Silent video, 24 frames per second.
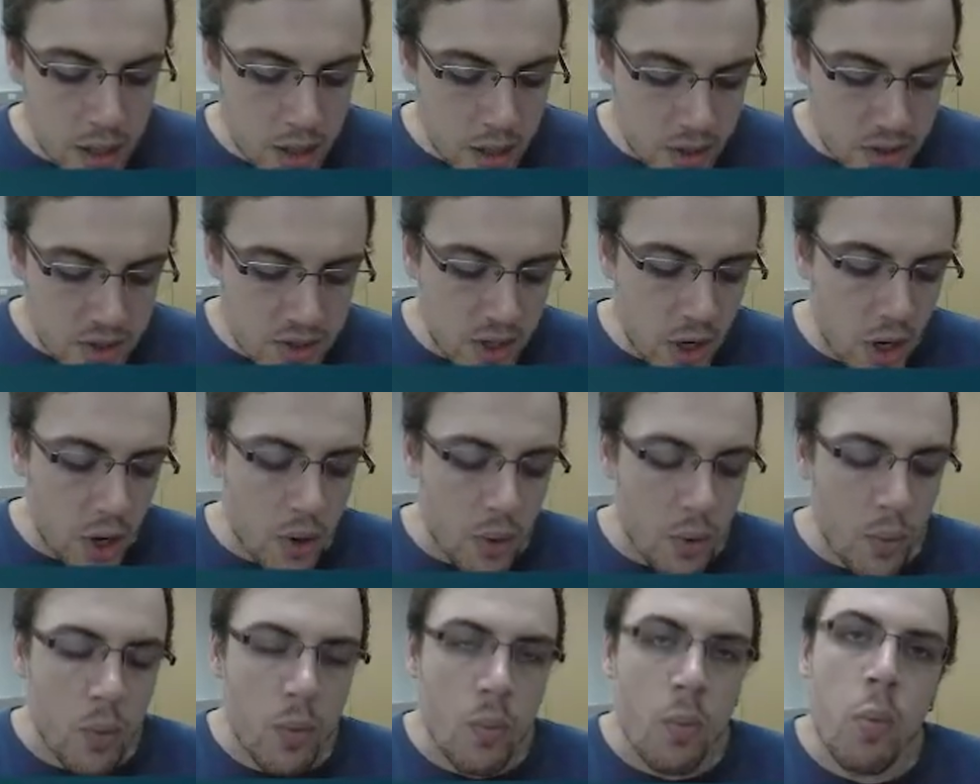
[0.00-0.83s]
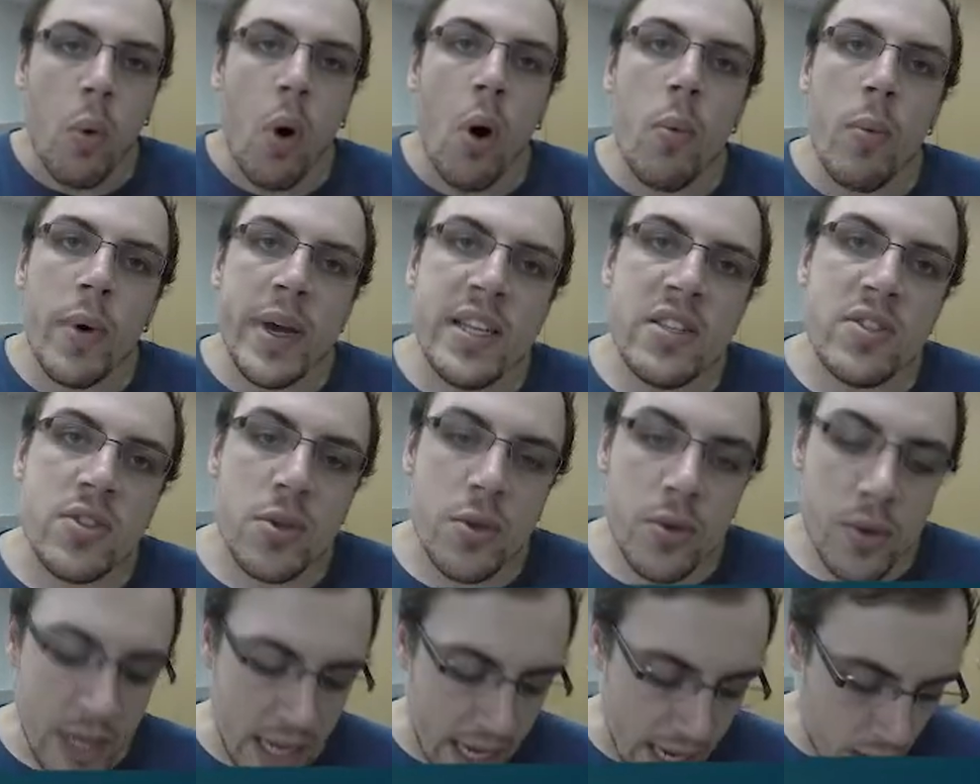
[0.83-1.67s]
so what we
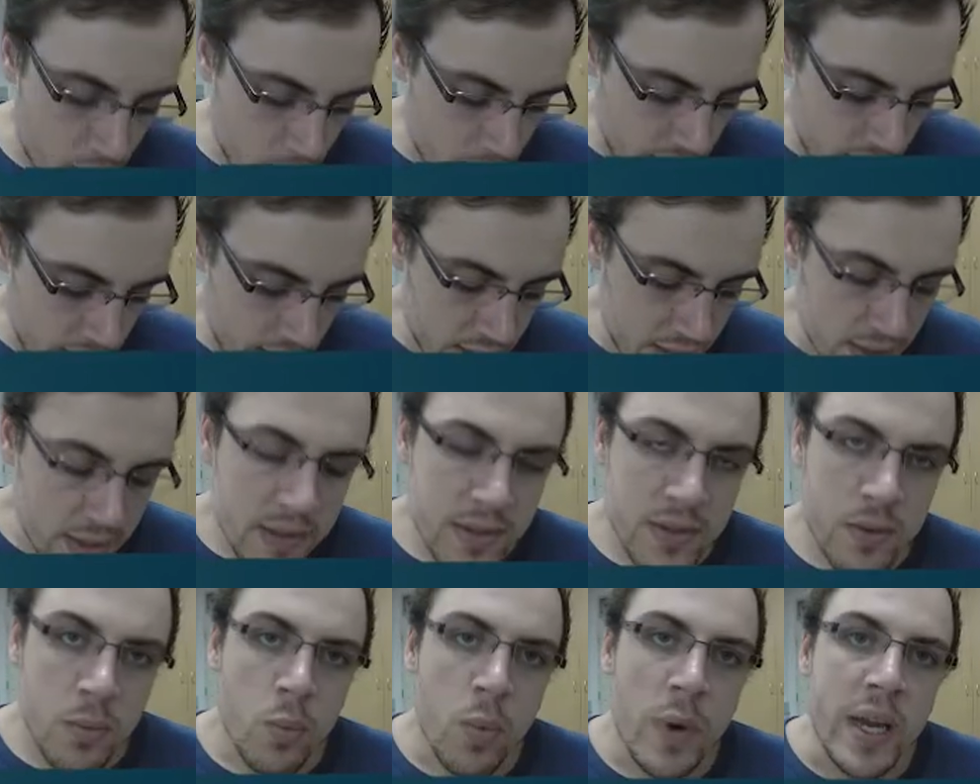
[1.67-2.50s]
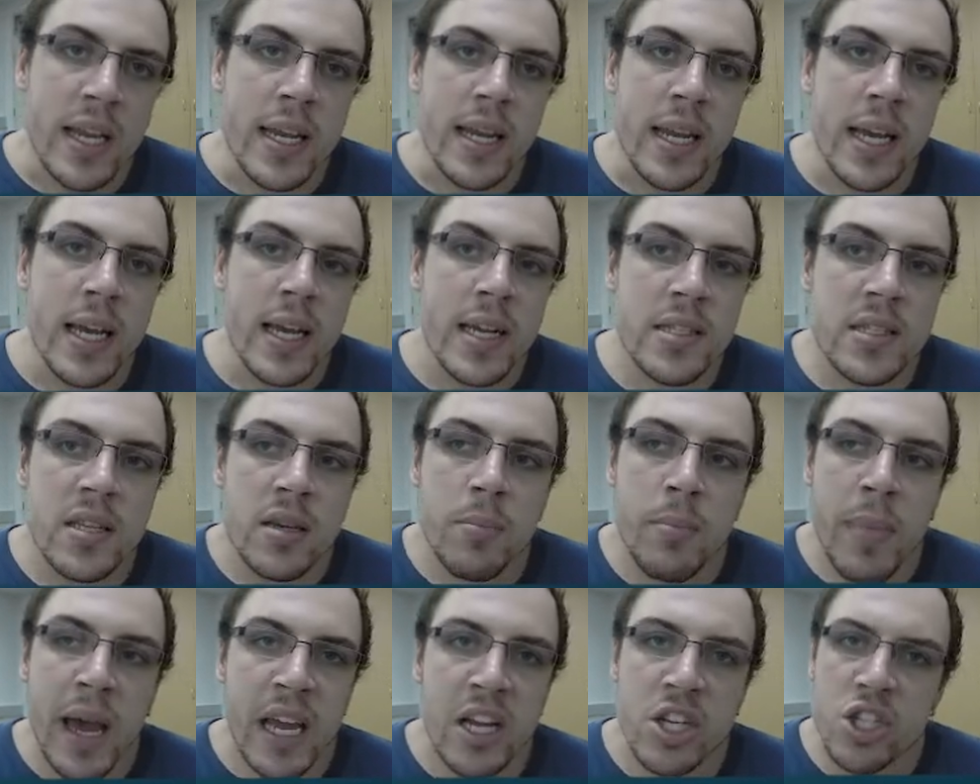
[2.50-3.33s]
do now is we need to
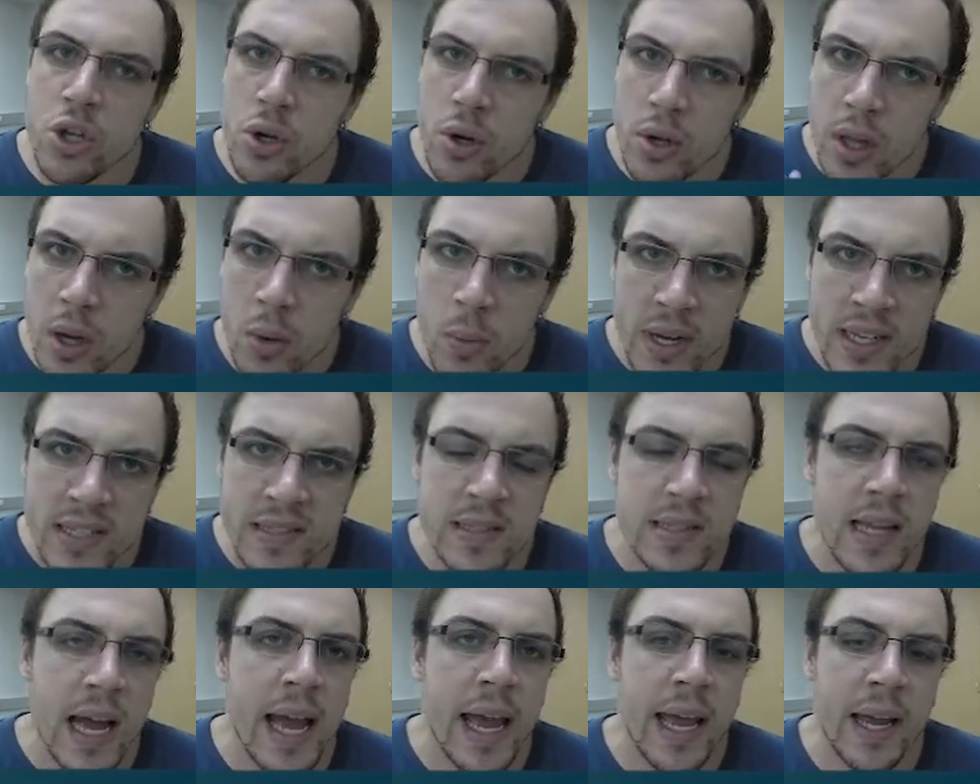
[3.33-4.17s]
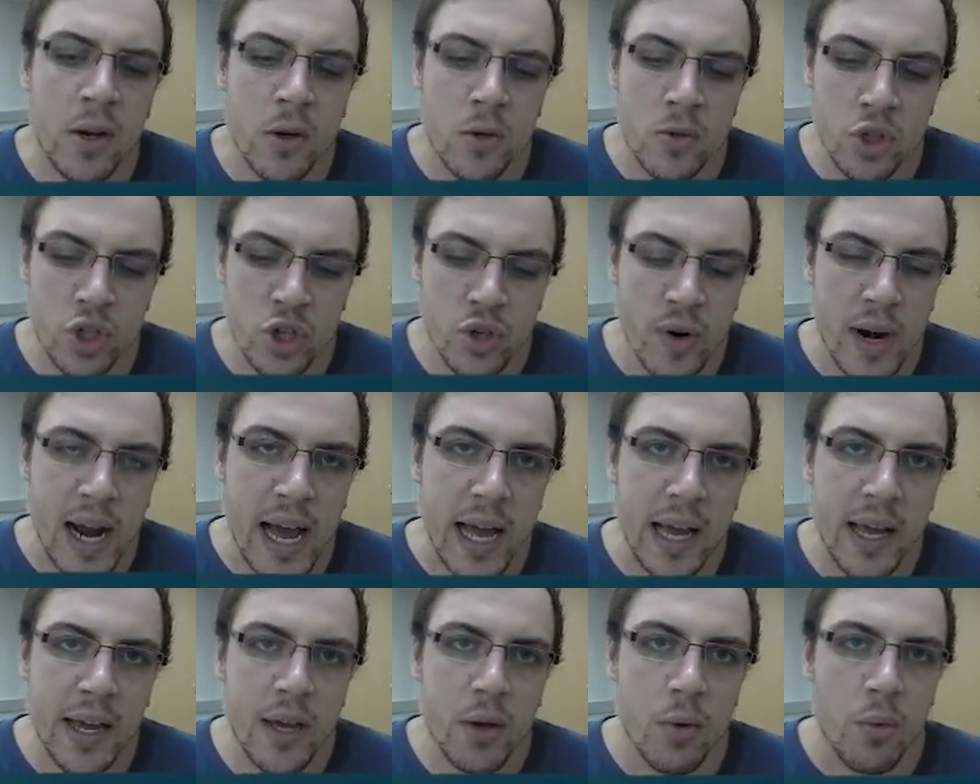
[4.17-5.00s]
make sure that we're staying on
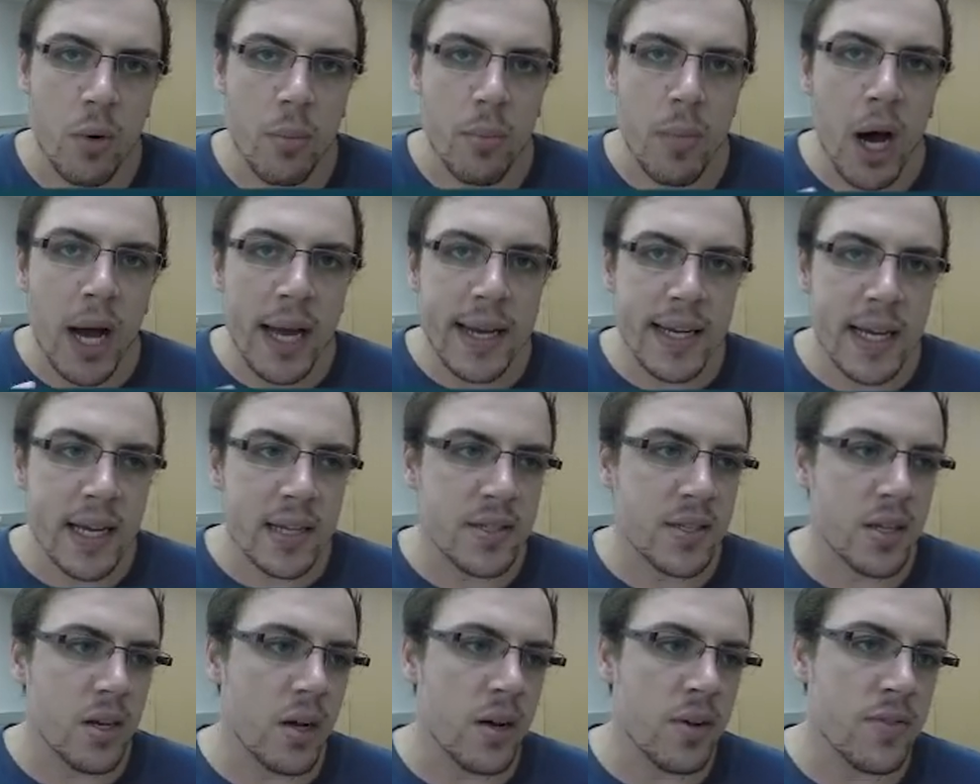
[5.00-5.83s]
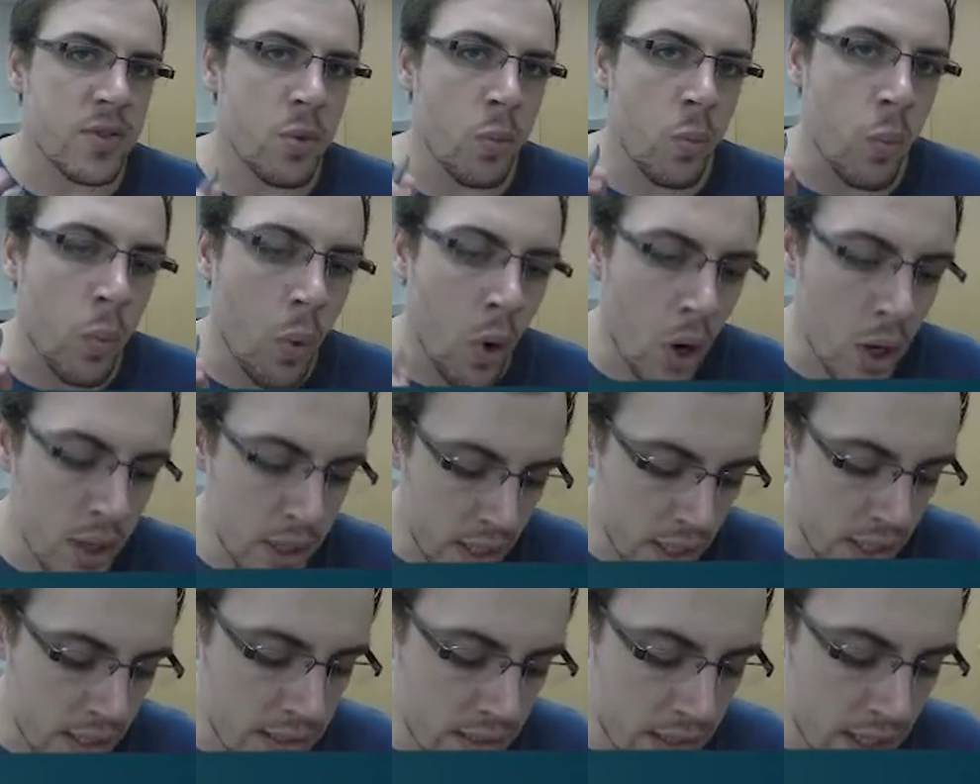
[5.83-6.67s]
track. Remind ourselves what
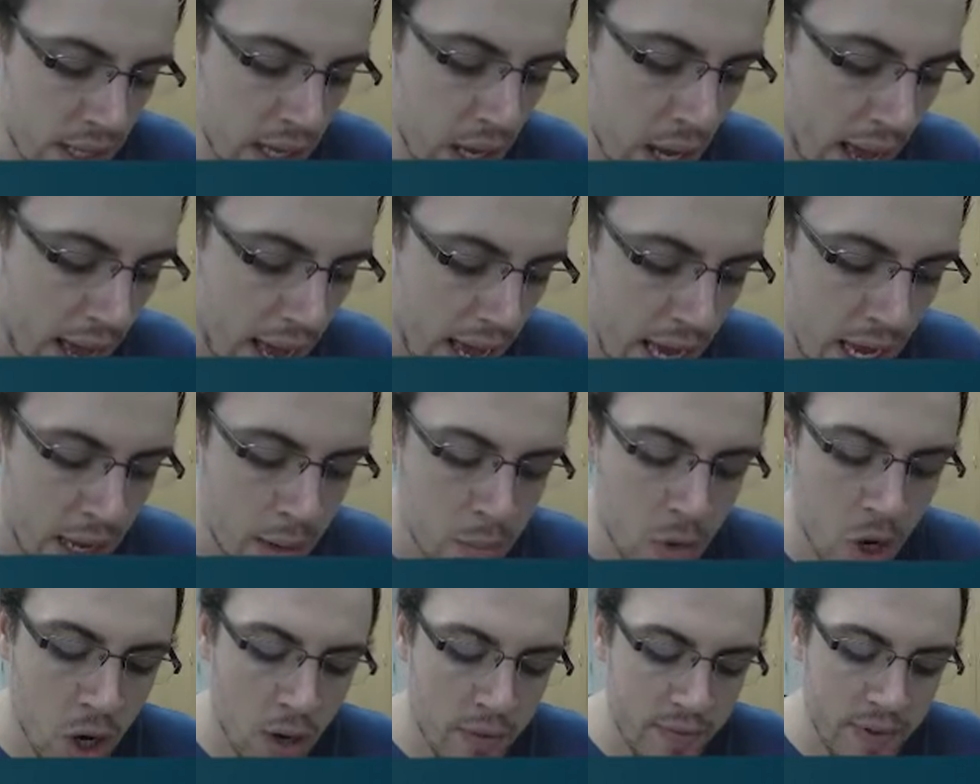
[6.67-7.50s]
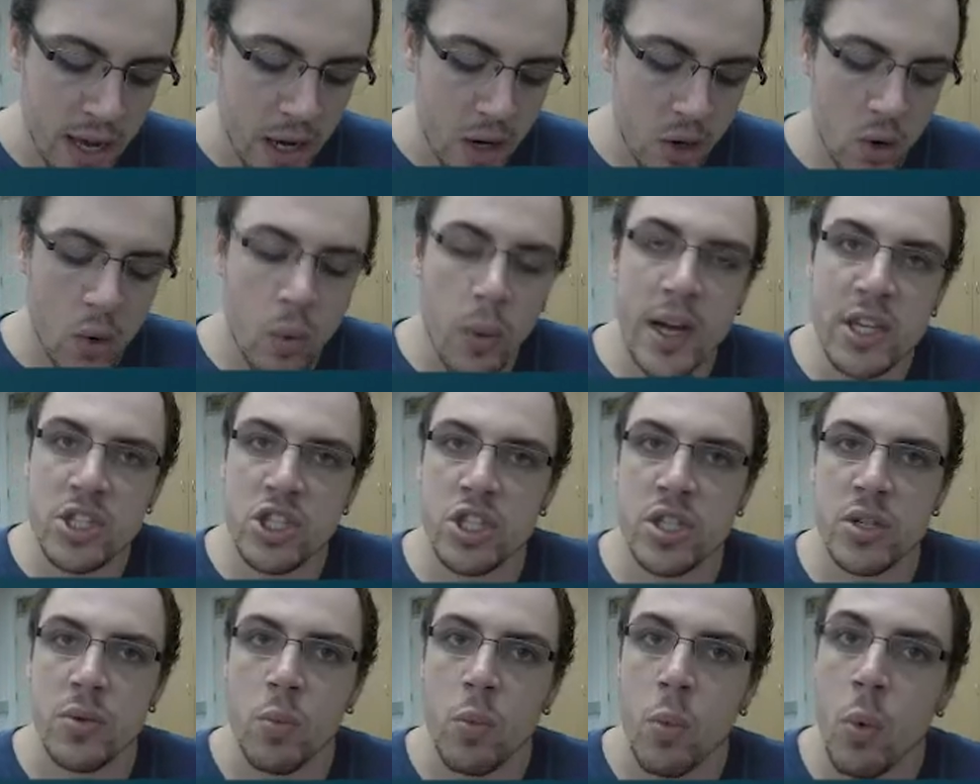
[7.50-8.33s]
is the aim of our
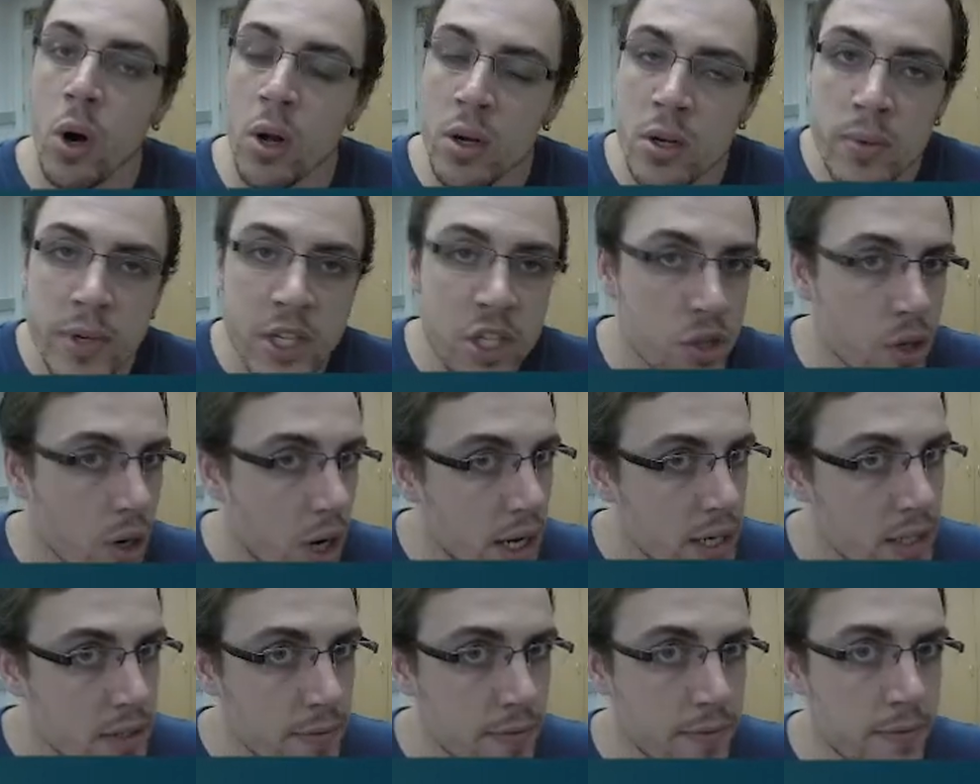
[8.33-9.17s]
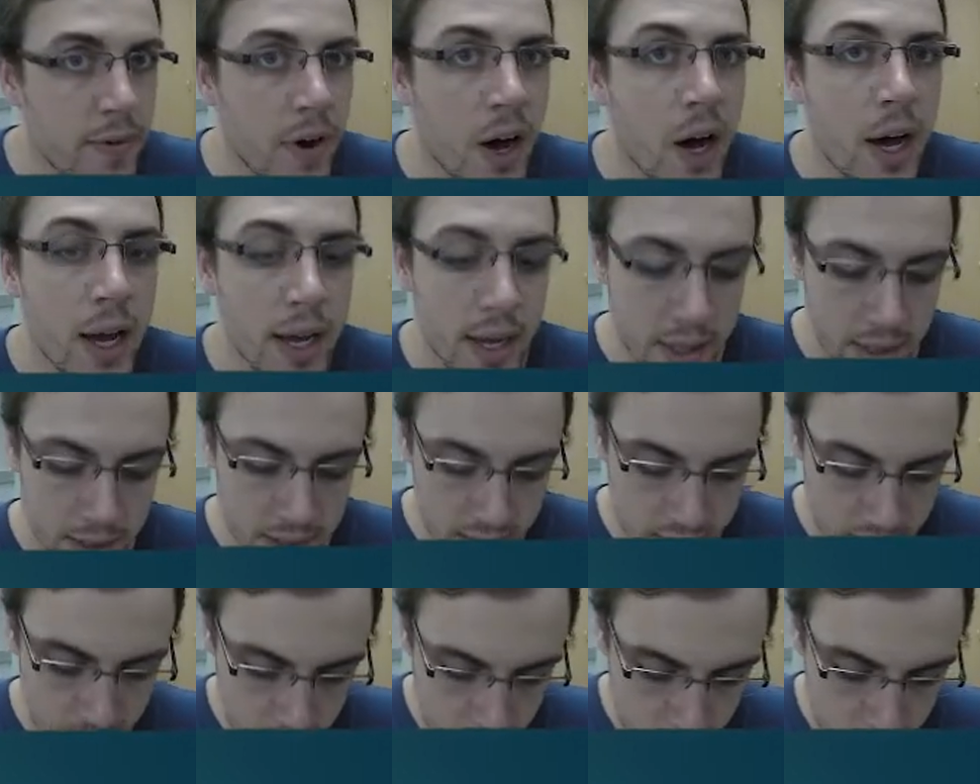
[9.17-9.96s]
question? What are we trying to find?